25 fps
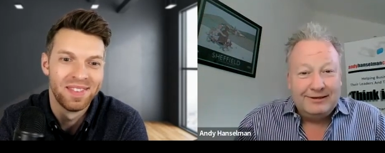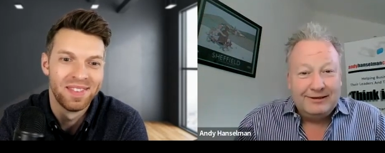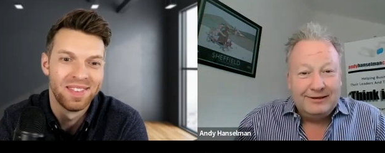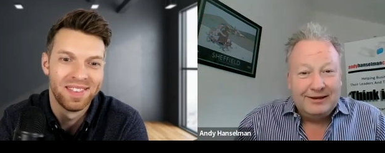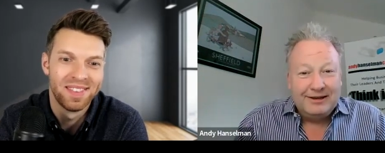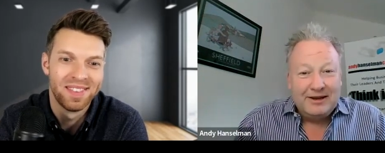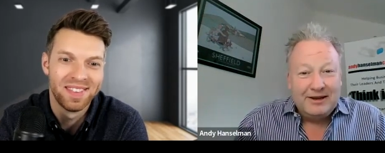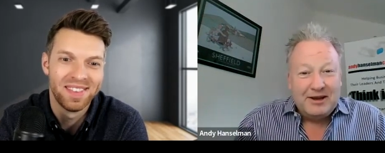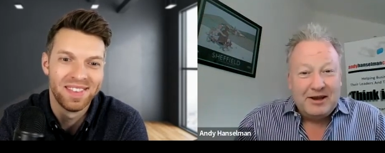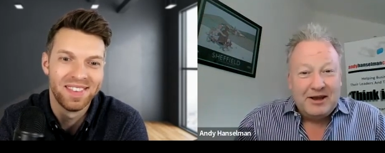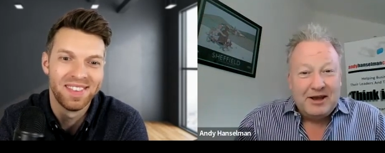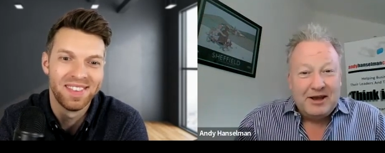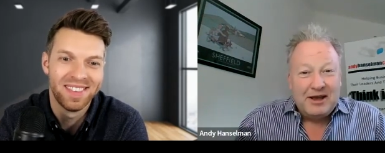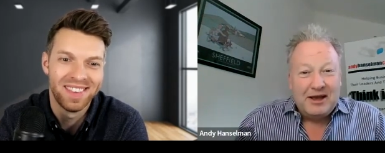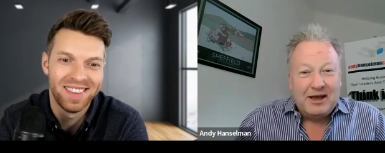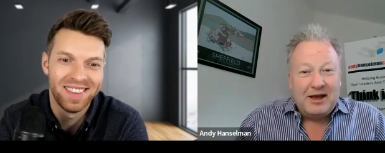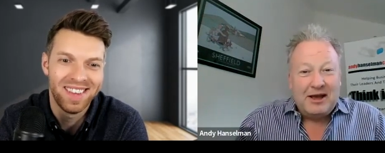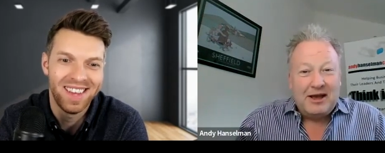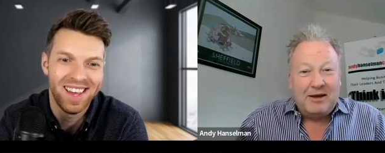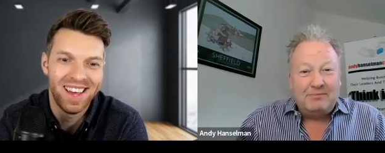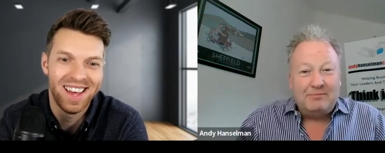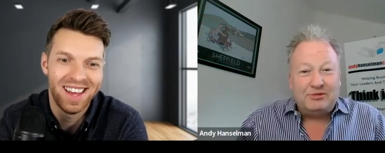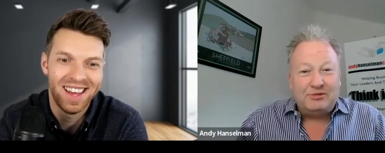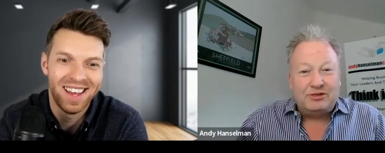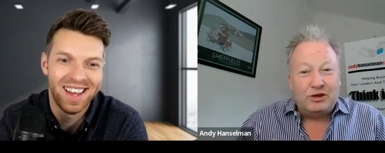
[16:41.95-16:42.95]

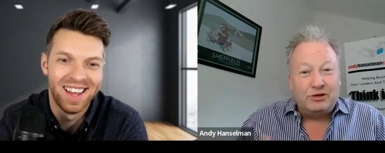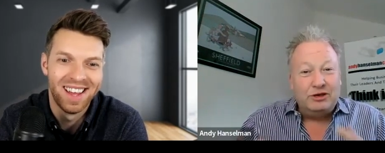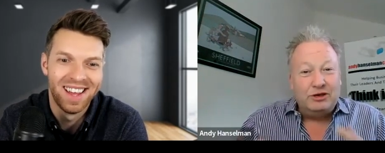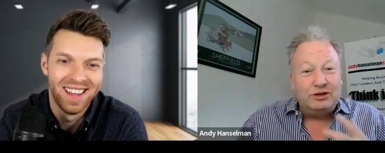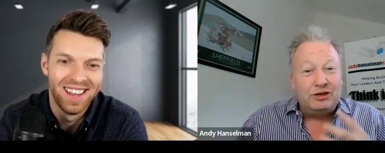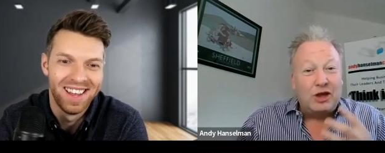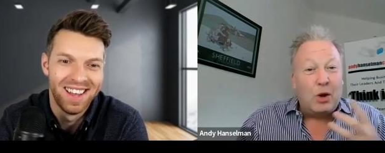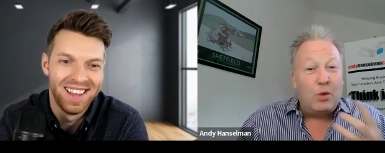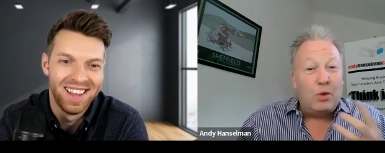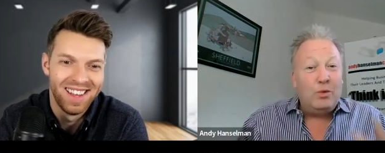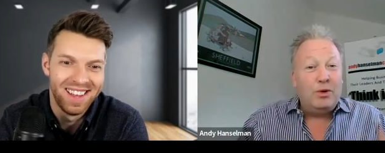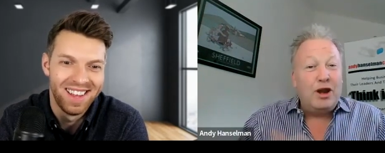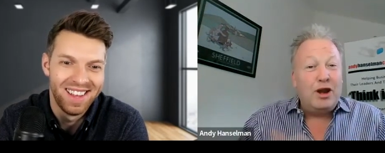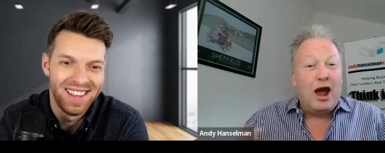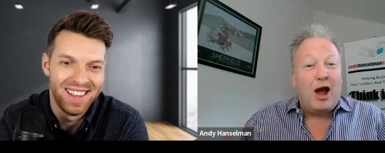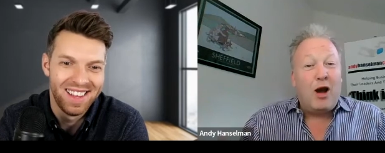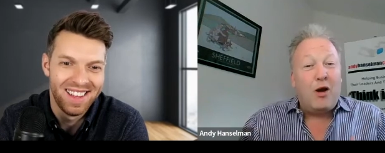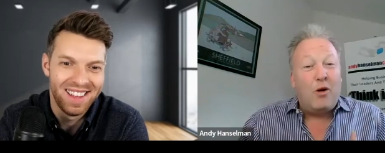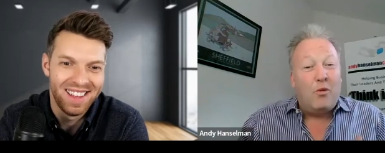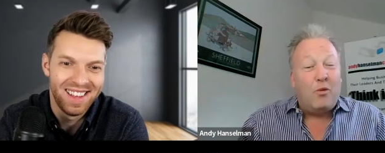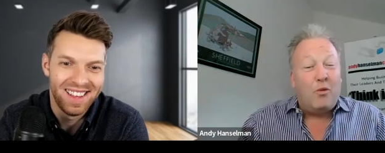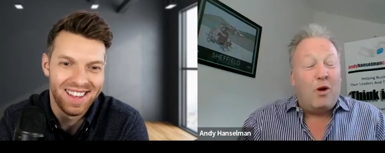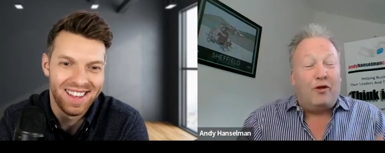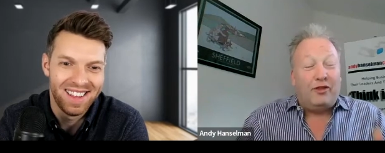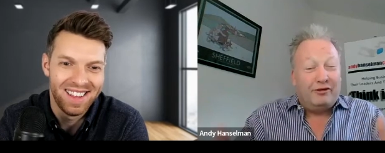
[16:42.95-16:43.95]
Speaker 1: So you don't
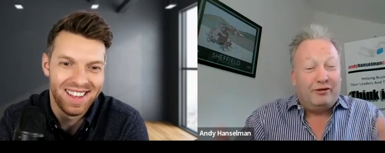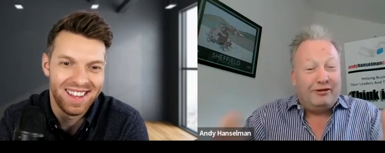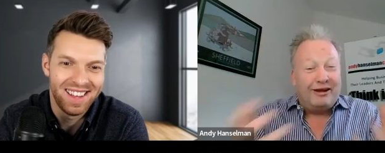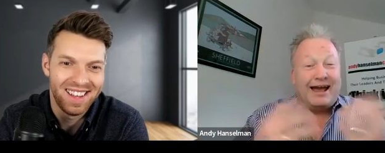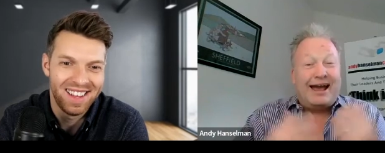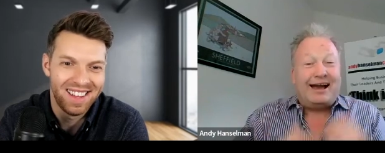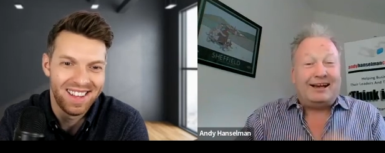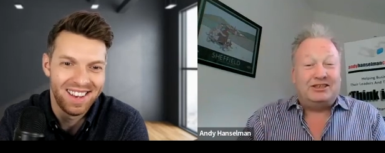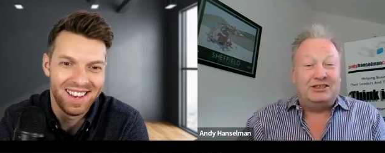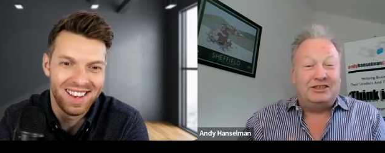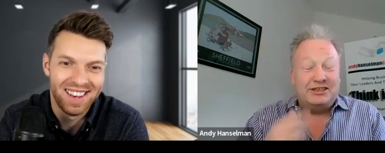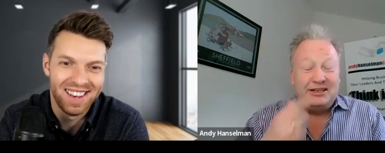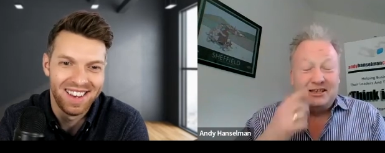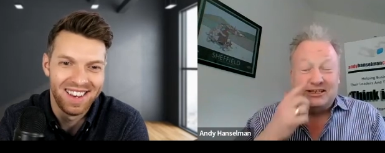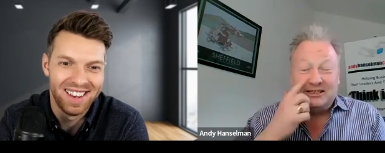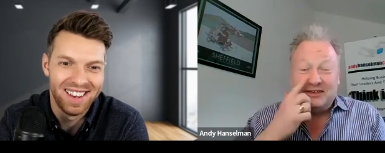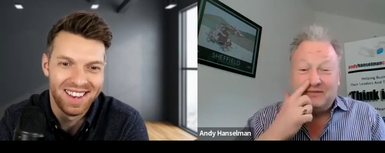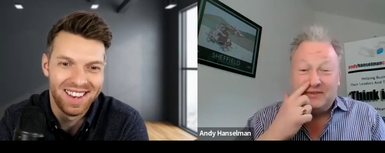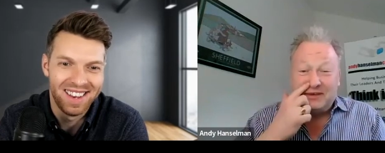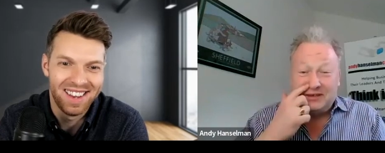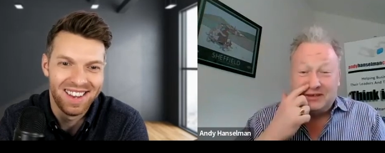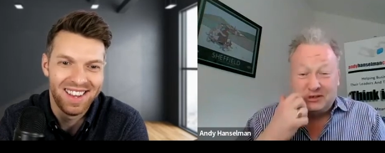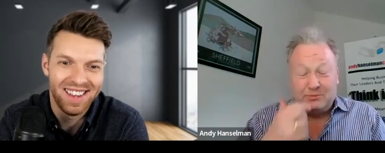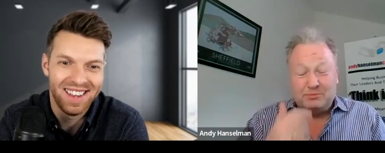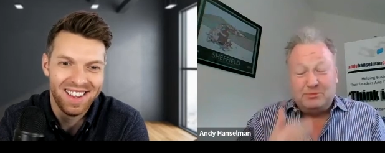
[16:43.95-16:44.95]
know what the reaction is
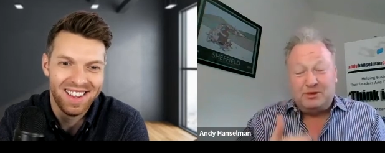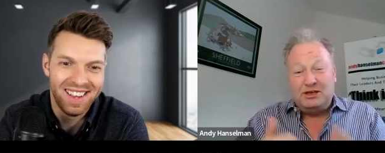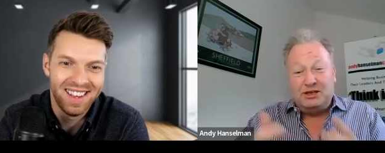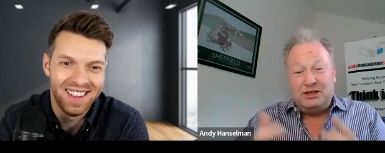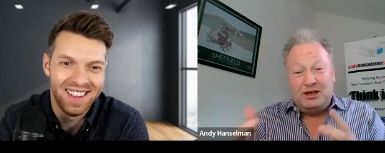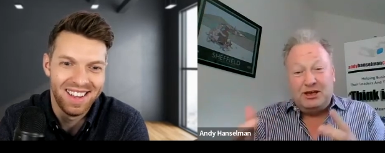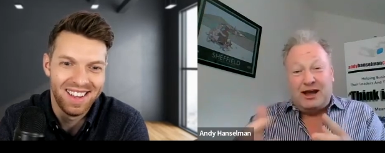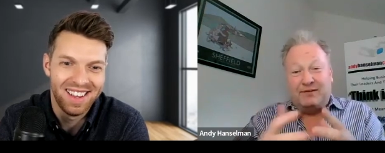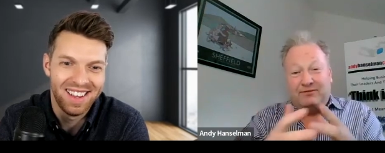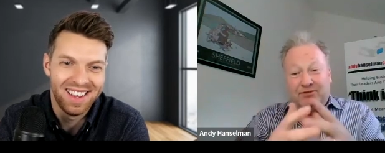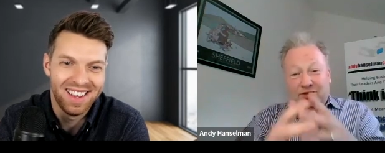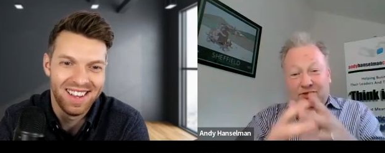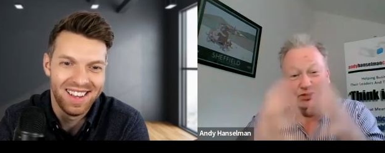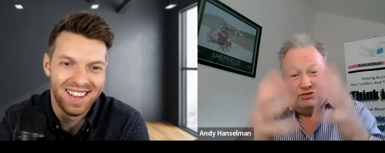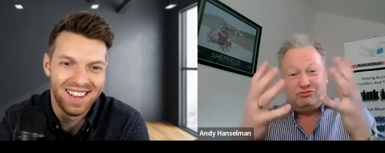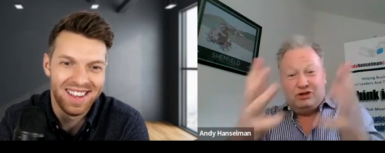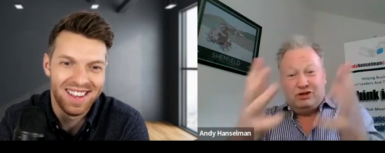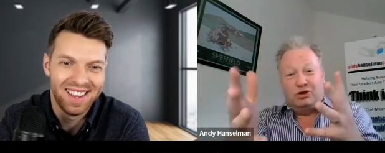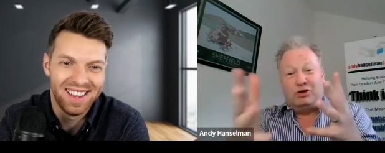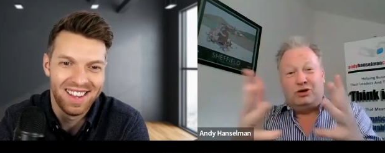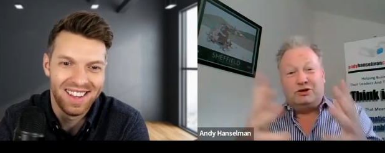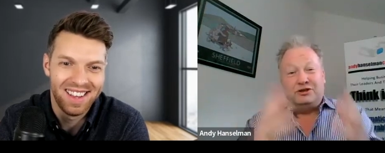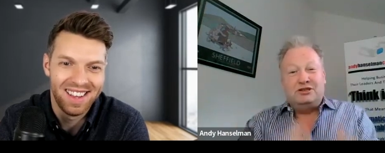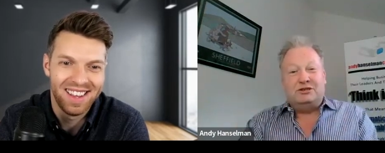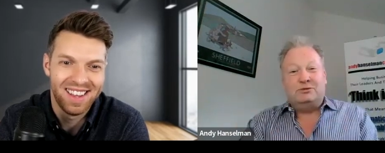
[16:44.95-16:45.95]
if it's something you have to just
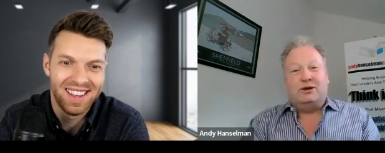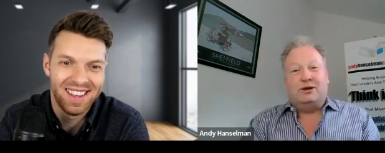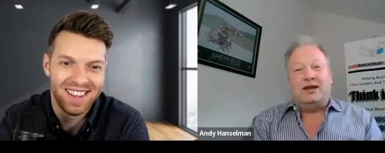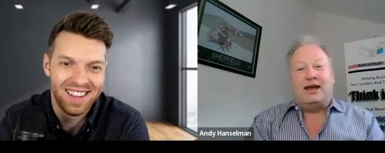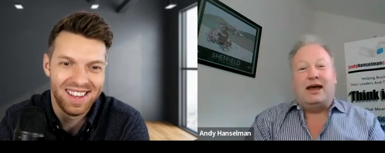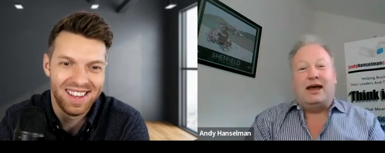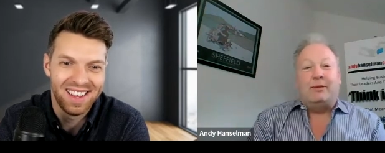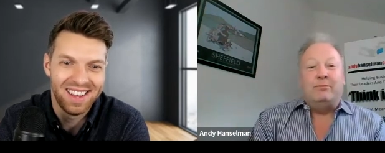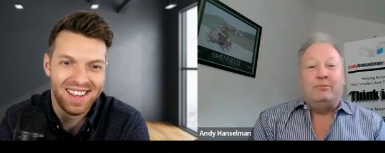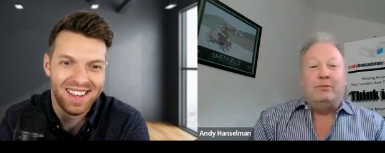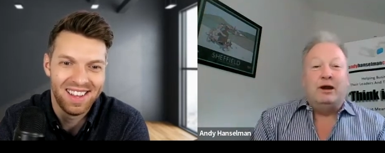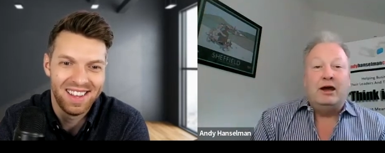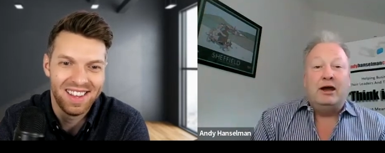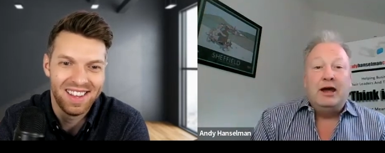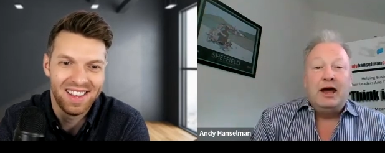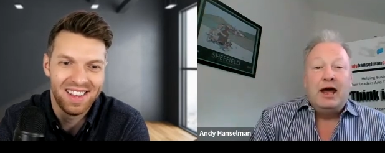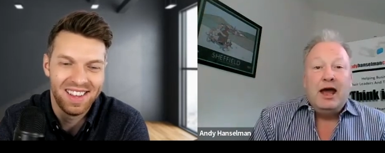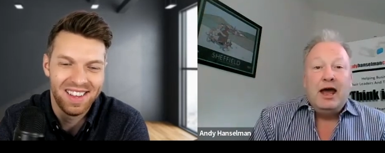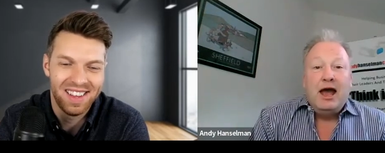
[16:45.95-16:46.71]
record into a camera.